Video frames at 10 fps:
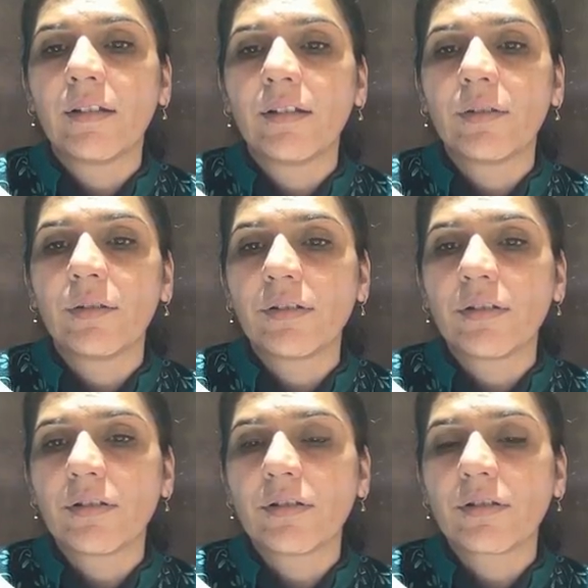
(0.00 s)
so this
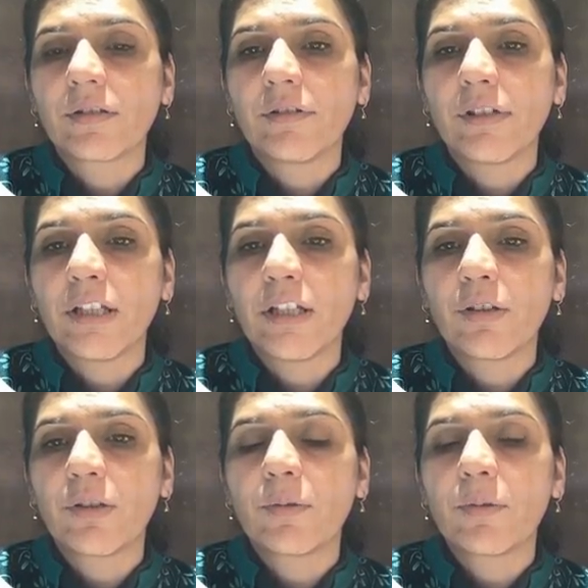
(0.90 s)
is, we need
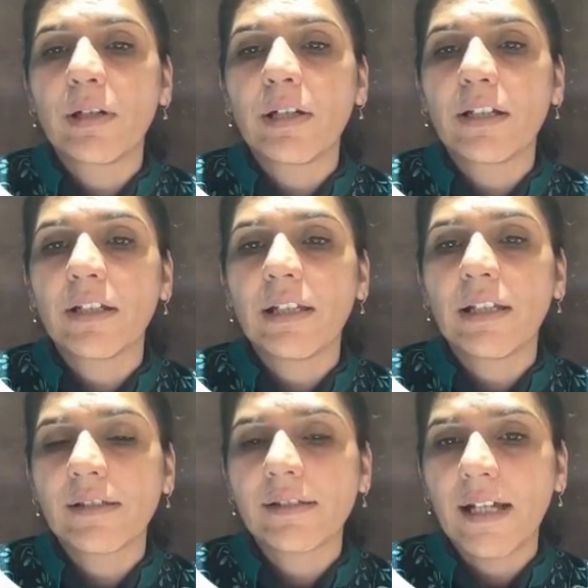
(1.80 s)
to clearly
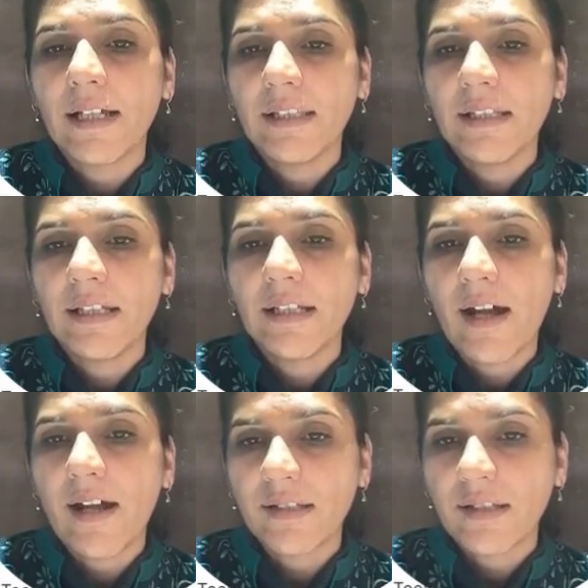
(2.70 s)
assign the
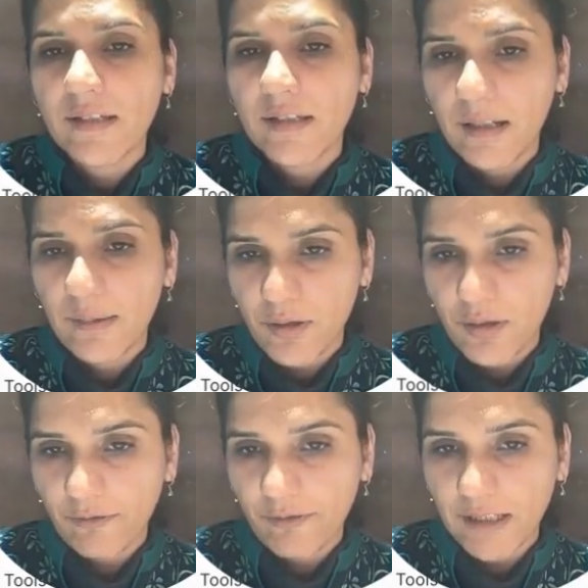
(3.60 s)
task
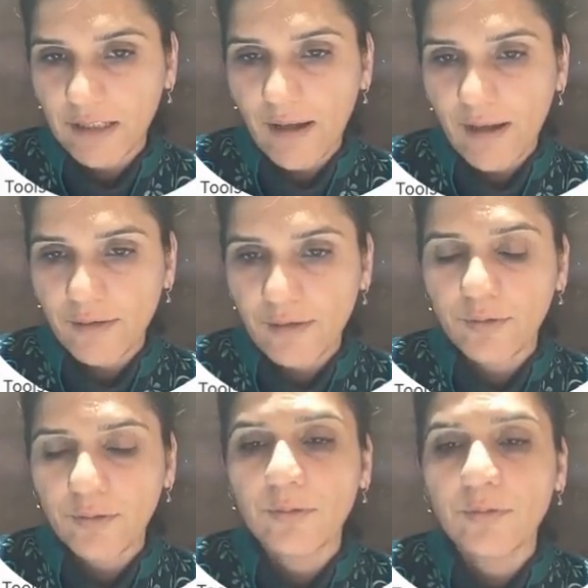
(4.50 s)
description, what it has
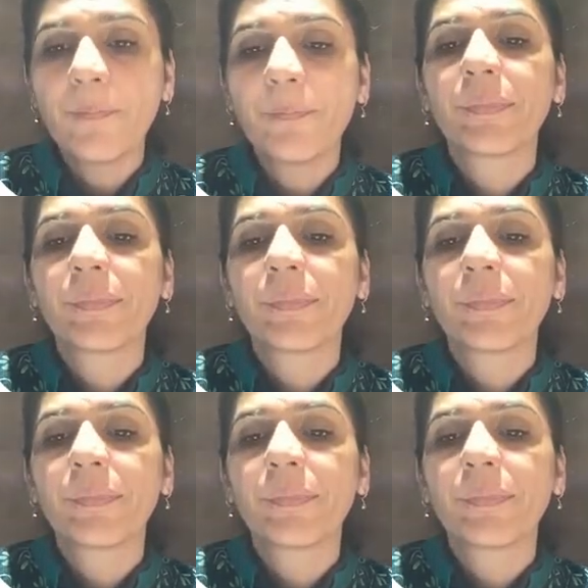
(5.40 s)
to do,